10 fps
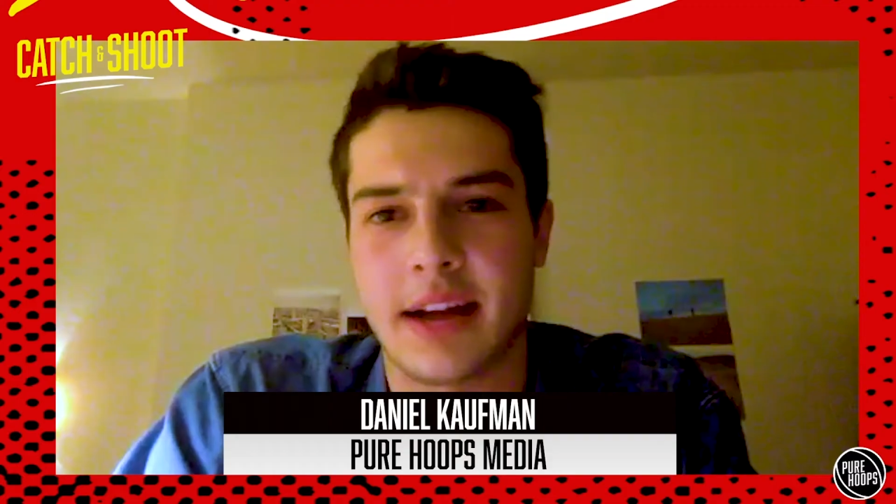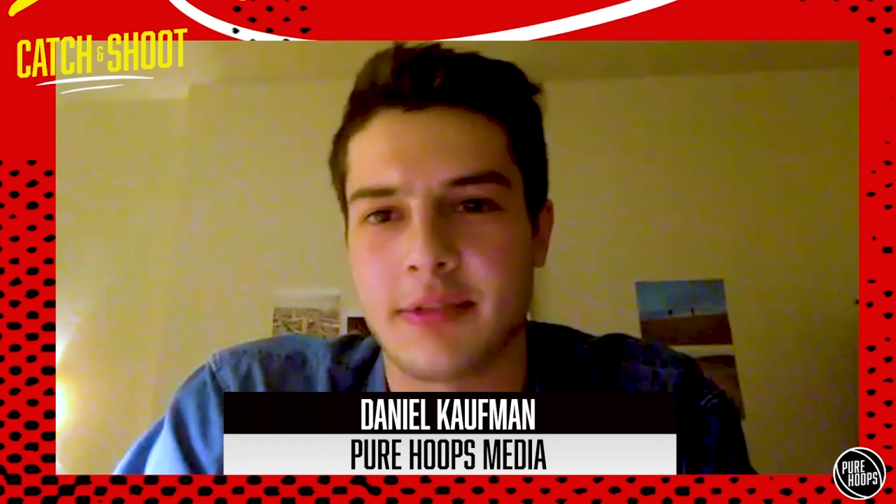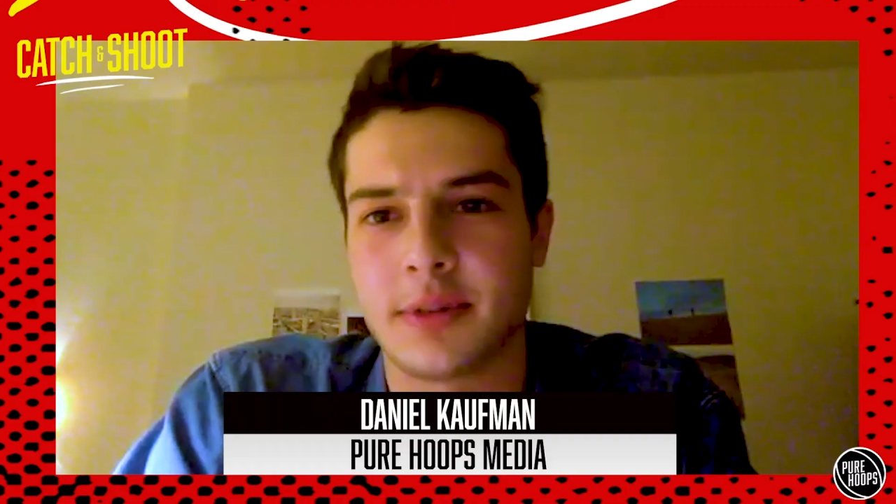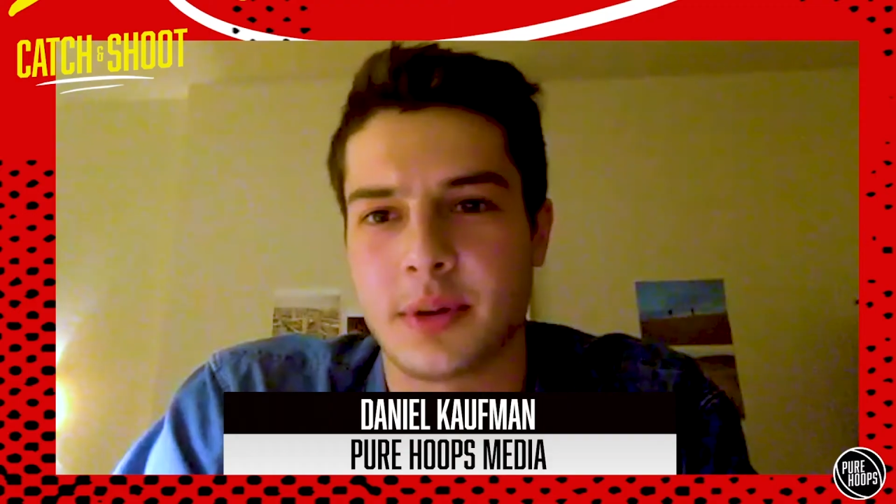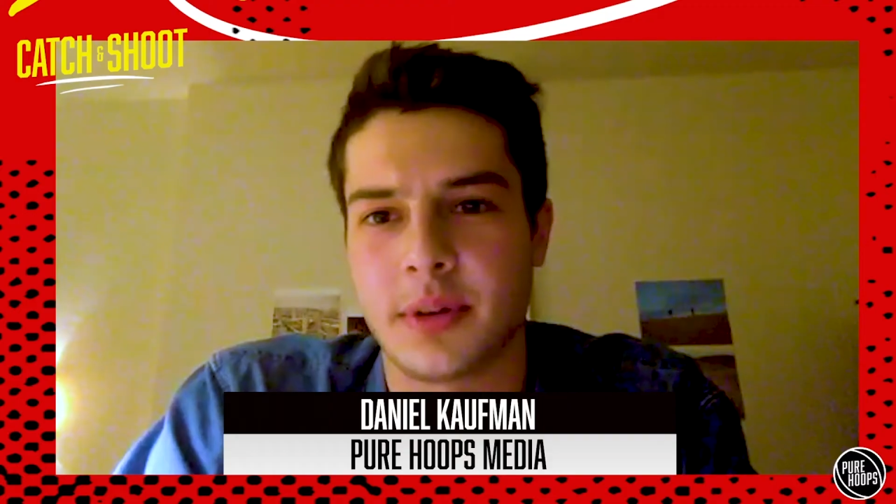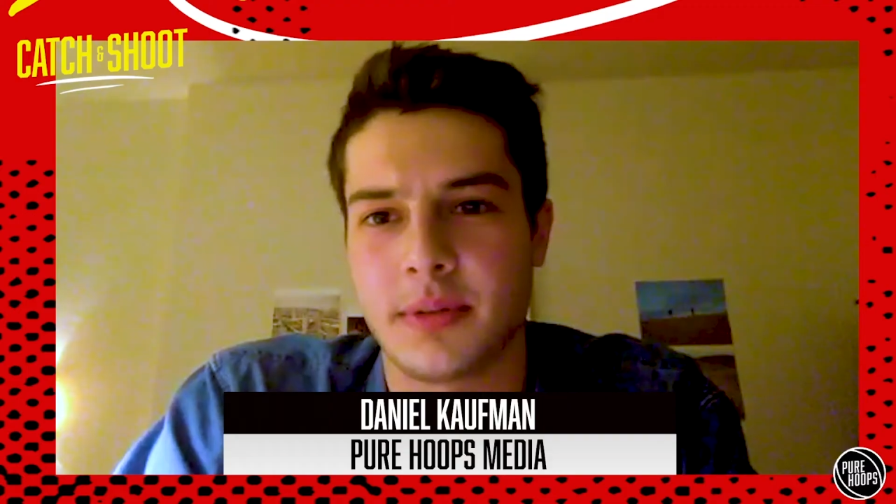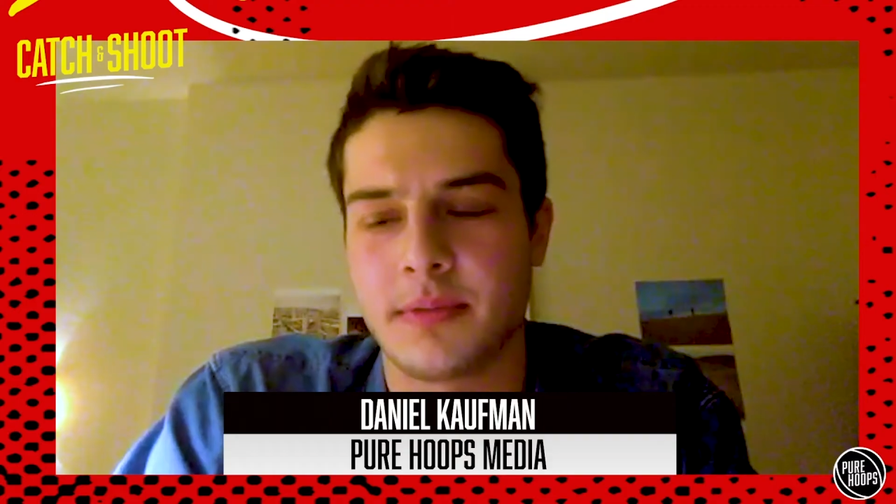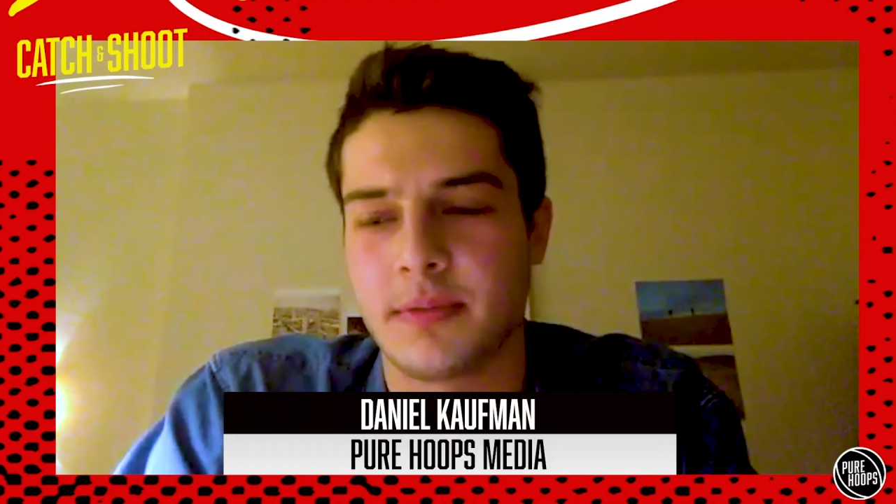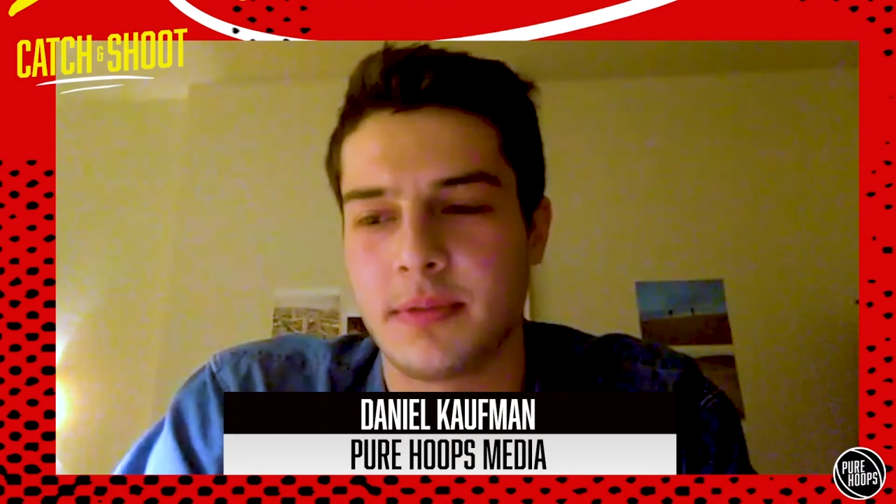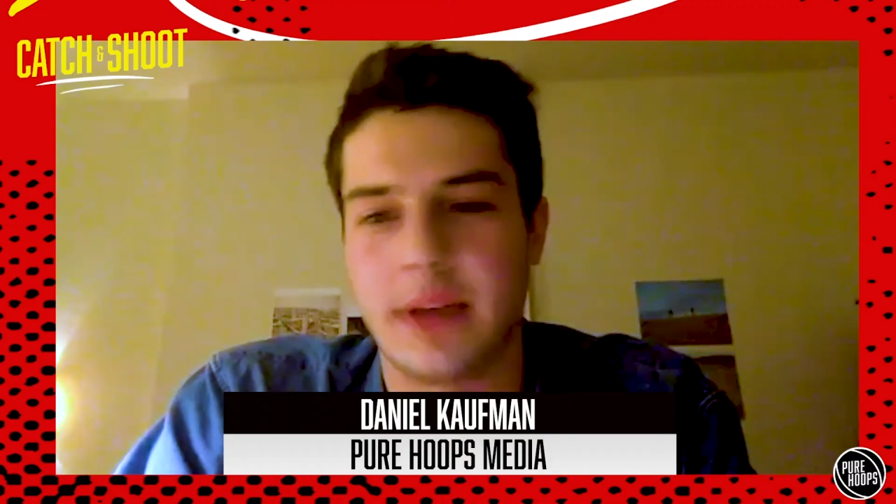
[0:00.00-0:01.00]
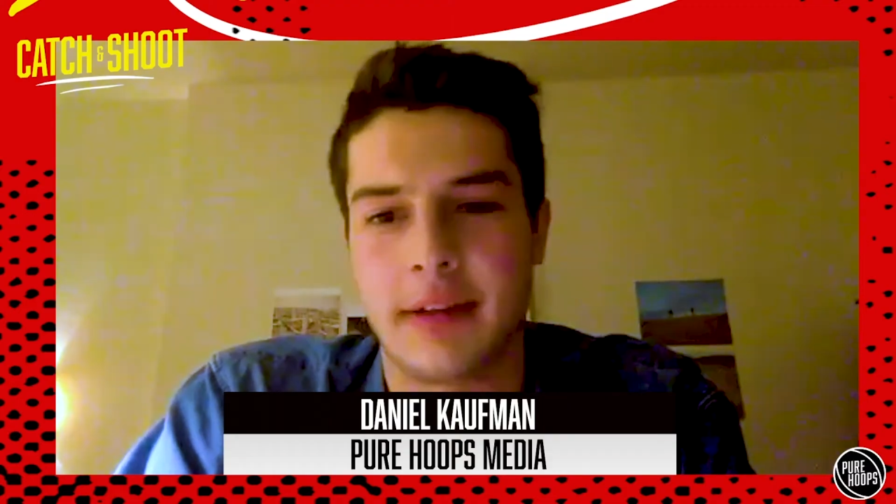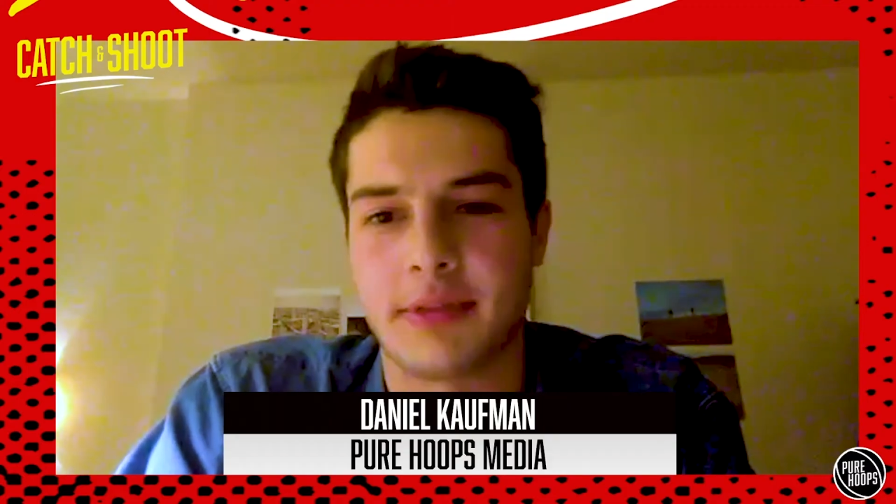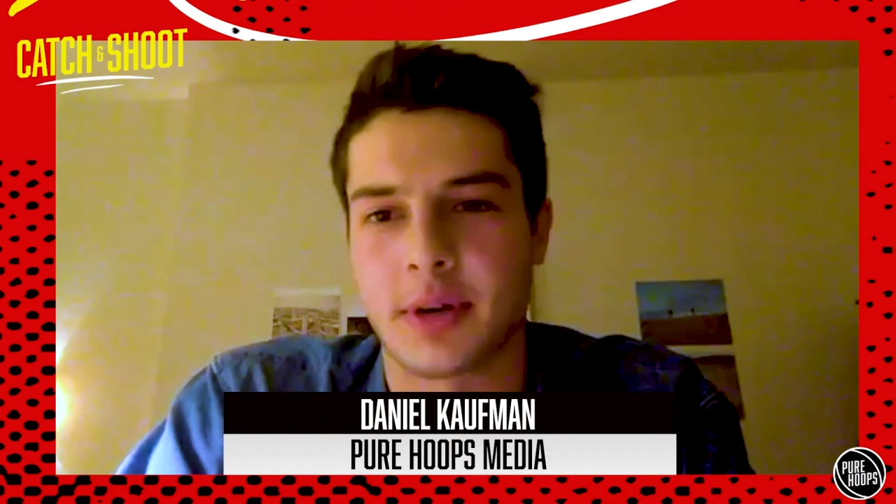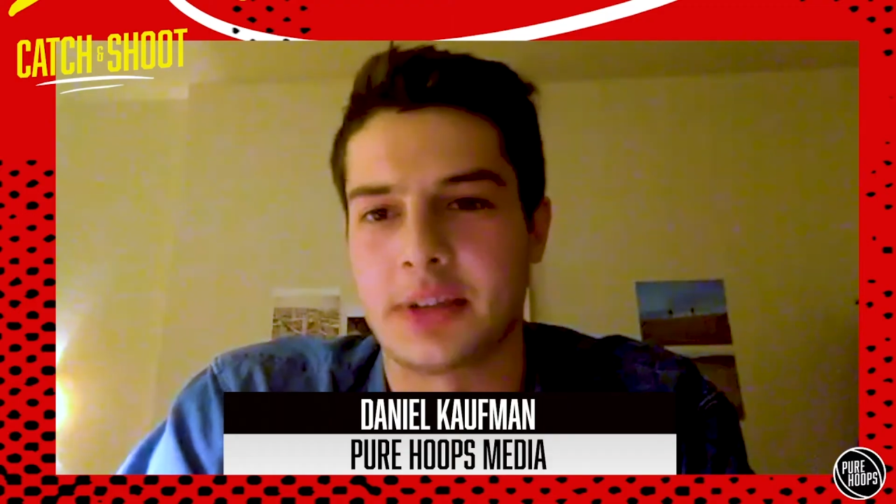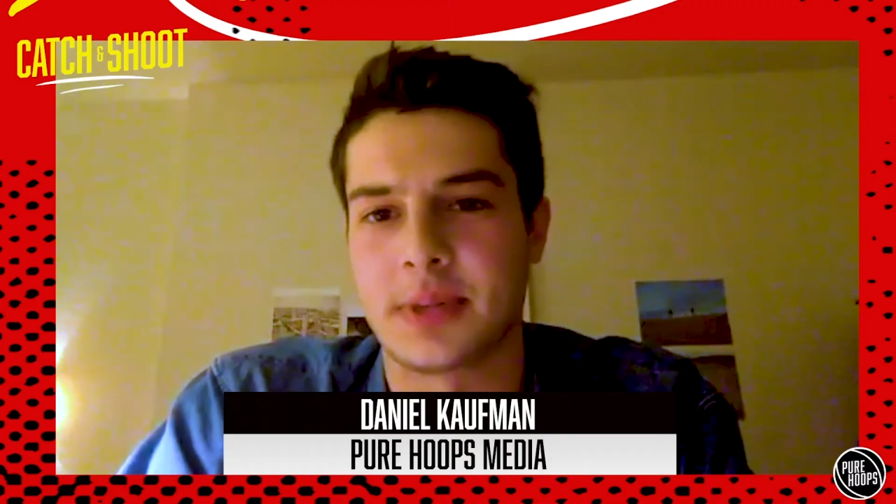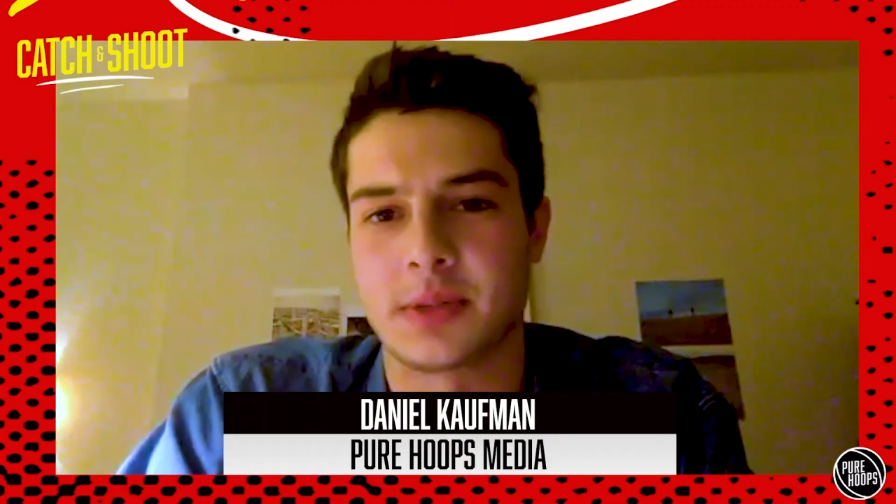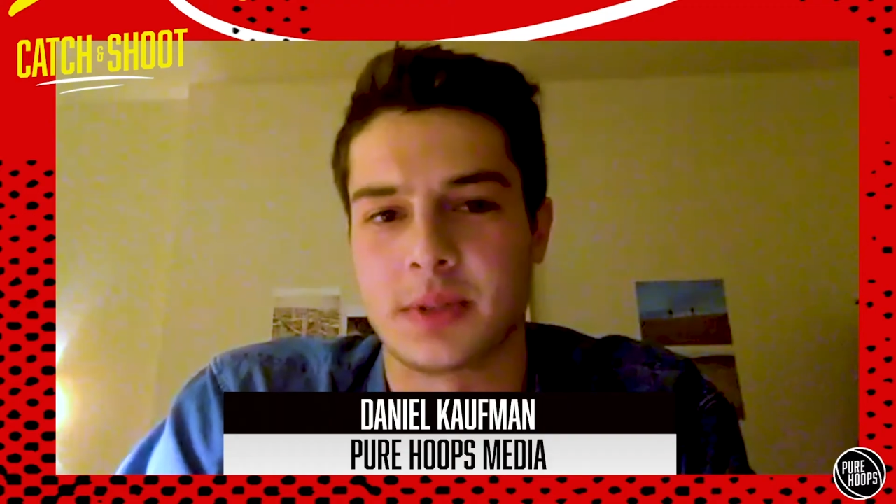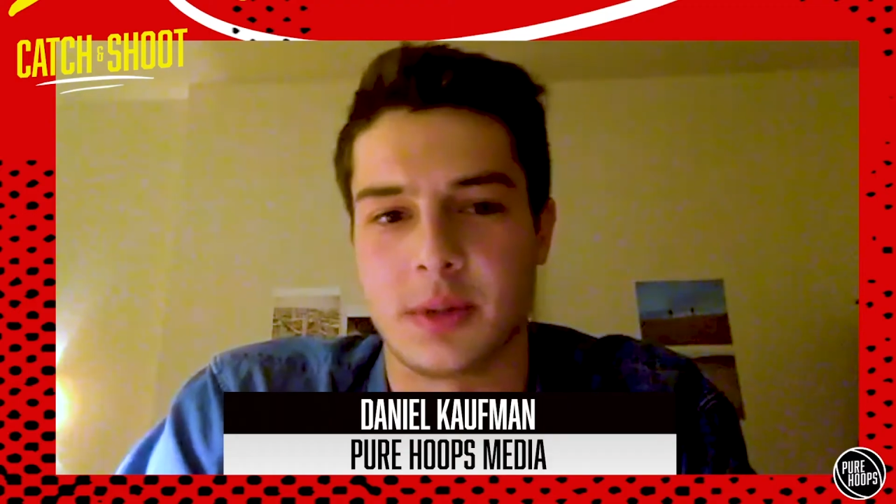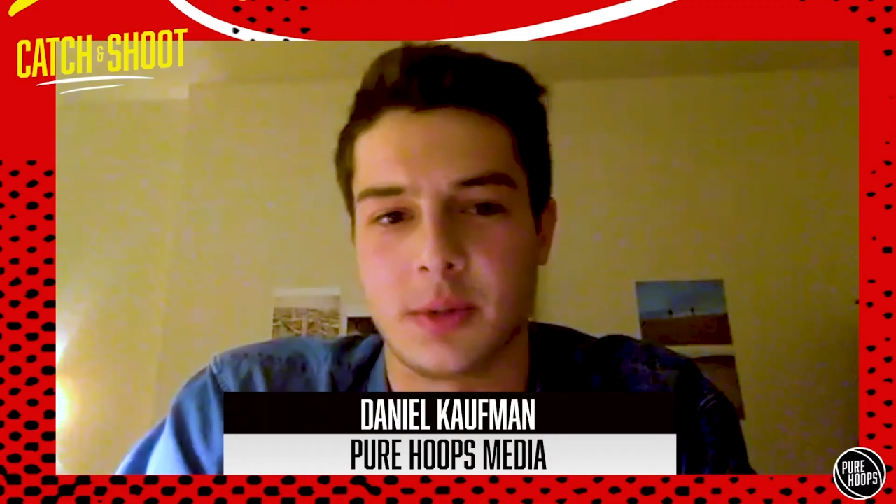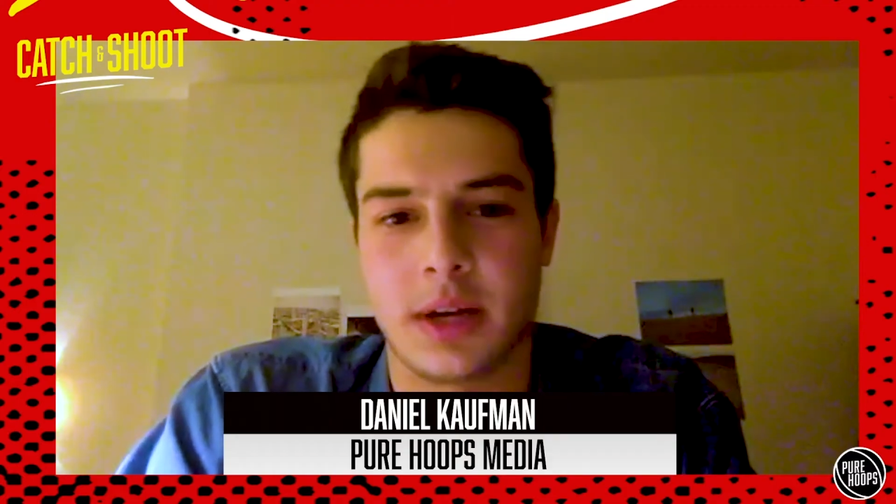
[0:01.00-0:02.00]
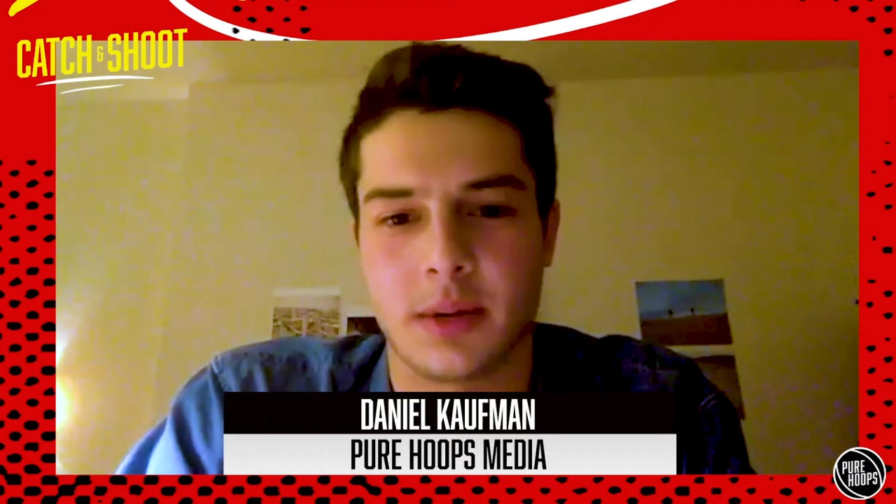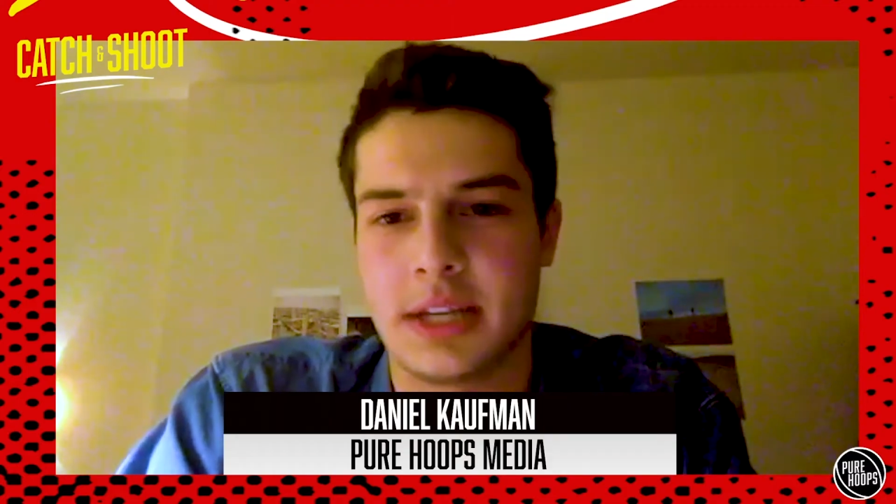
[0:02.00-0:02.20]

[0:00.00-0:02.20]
and high floor aspects really well,